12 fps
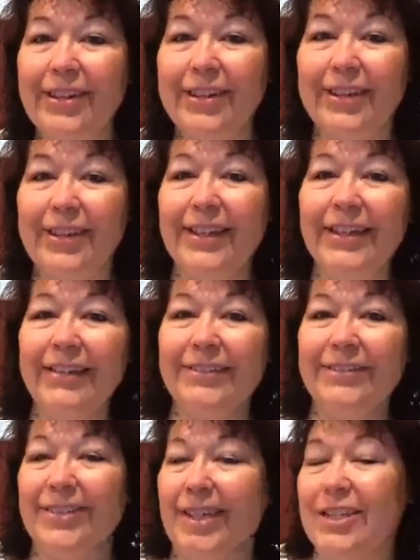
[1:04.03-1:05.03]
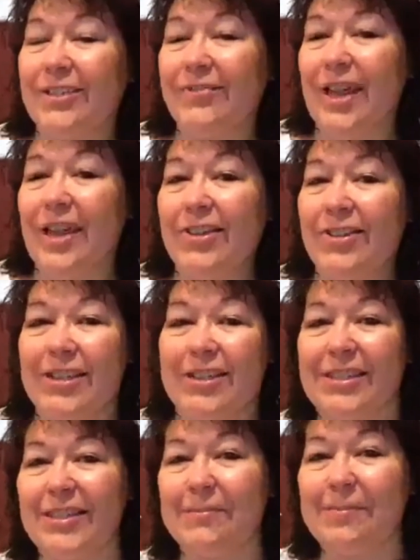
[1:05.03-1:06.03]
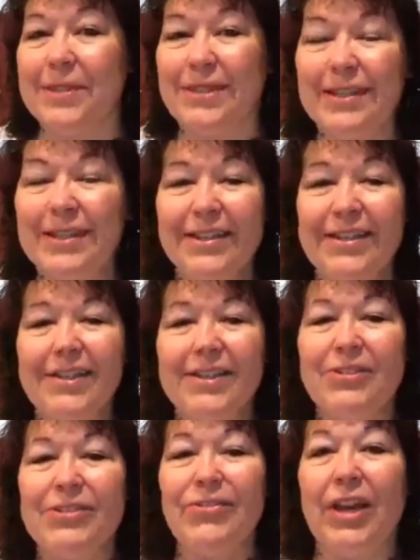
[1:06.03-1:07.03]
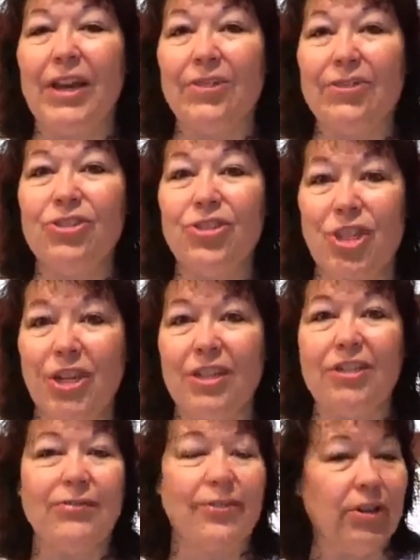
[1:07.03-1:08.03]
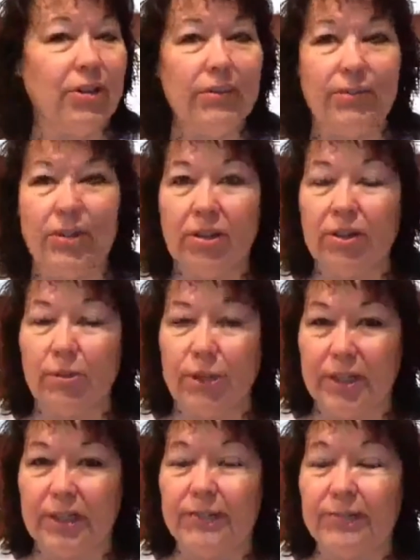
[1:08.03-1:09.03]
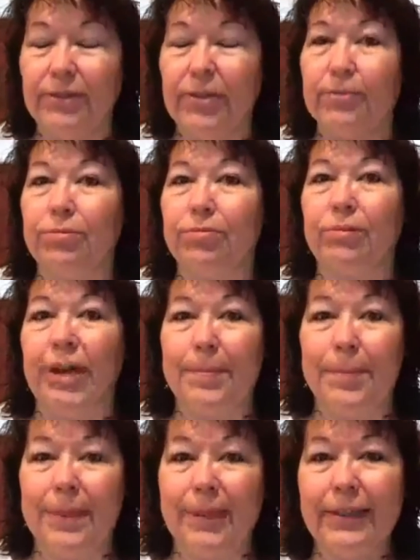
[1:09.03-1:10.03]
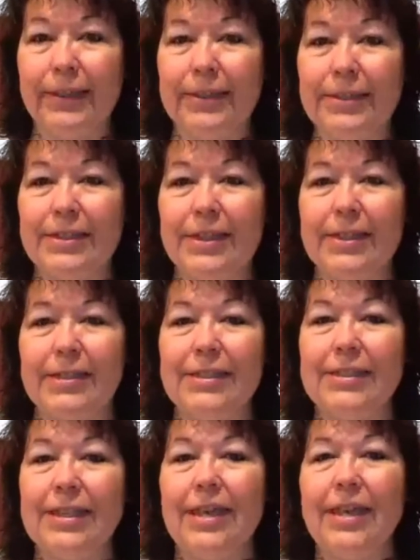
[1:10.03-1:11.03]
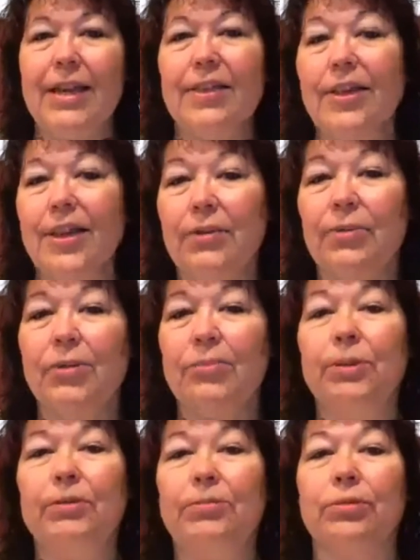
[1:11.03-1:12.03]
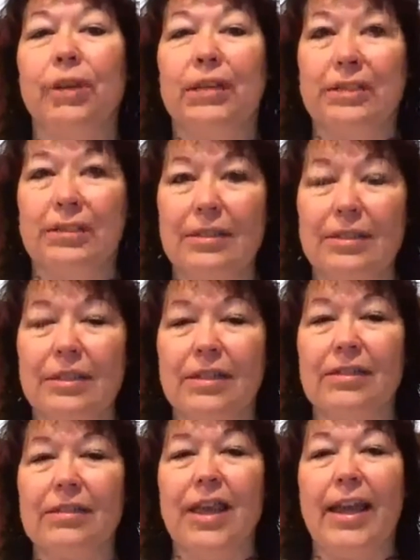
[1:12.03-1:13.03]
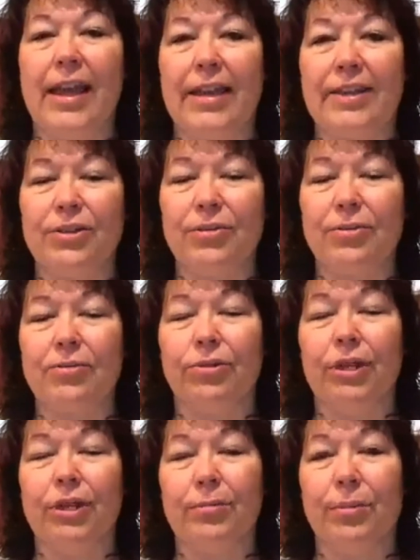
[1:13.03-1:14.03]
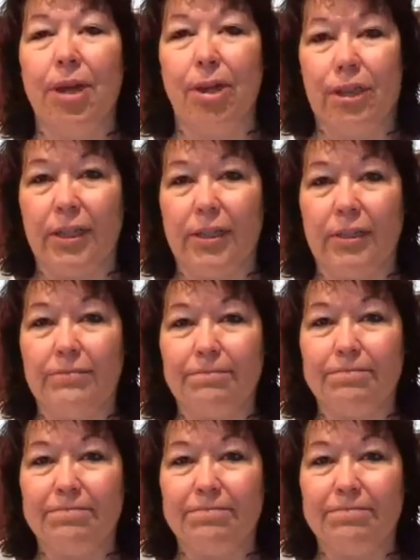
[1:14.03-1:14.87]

now, change of value systems. So as values change very, very quickly, very rapidly these days, there will be restlessness and rebellion.